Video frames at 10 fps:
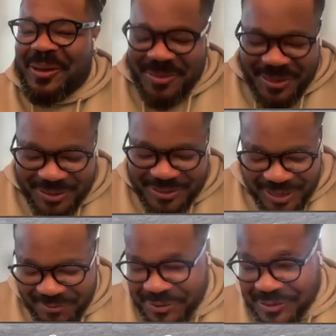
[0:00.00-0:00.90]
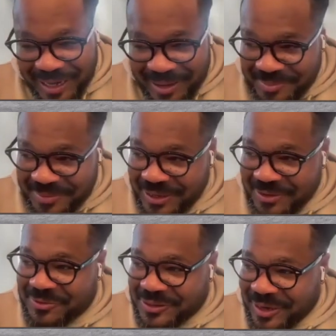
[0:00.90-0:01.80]
Sometimes because every time,
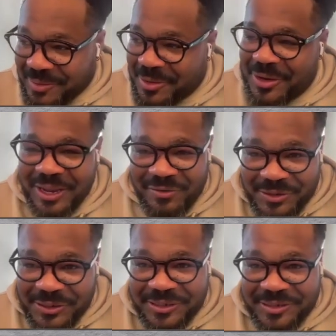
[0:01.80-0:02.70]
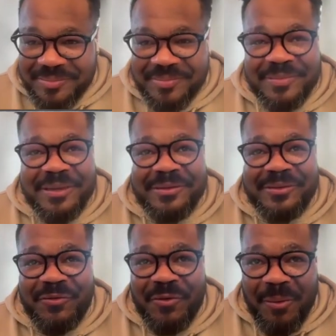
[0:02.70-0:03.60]
every time and every team,
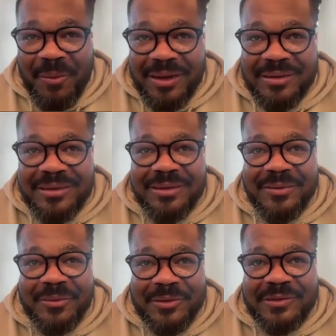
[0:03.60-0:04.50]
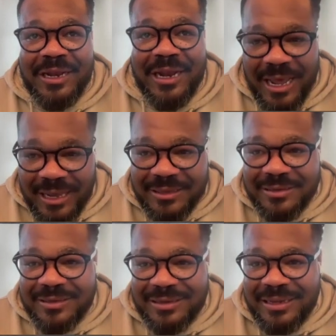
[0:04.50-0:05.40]
the forward was
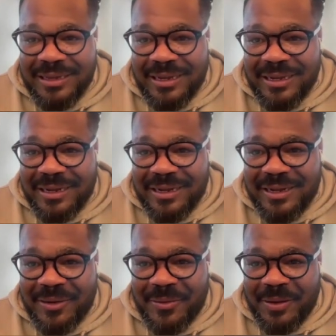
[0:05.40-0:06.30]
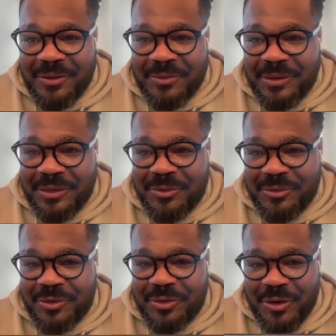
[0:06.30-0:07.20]
late uh, when we
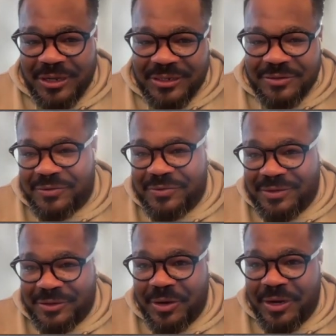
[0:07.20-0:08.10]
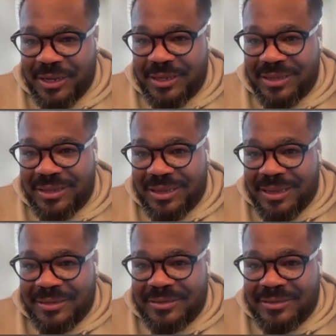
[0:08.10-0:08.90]
do the collective training.